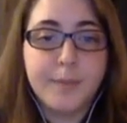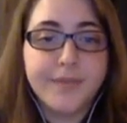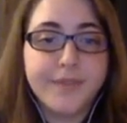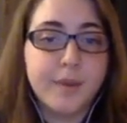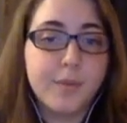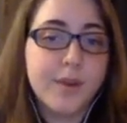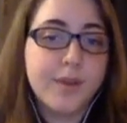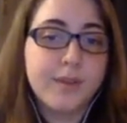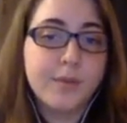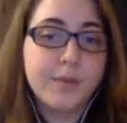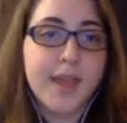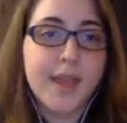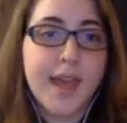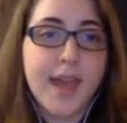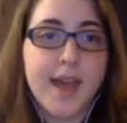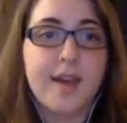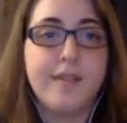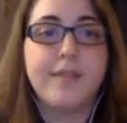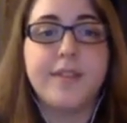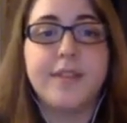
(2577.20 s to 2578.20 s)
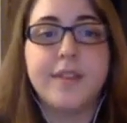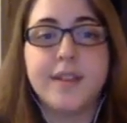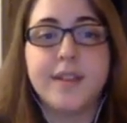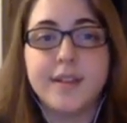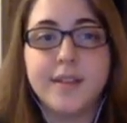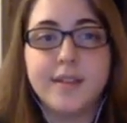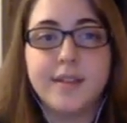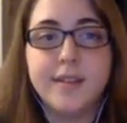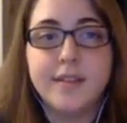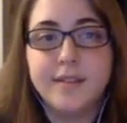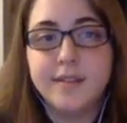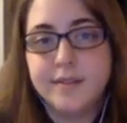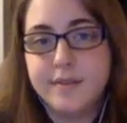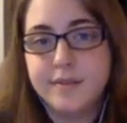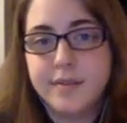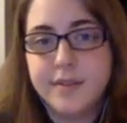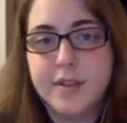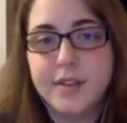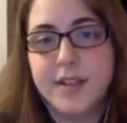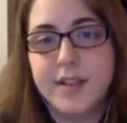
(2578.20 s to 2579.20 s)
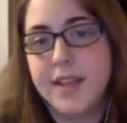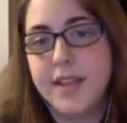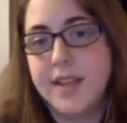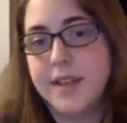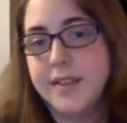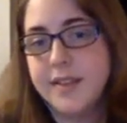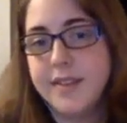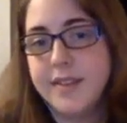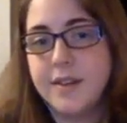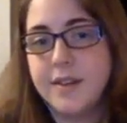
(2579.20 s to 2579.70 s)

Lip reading: So once we have the clean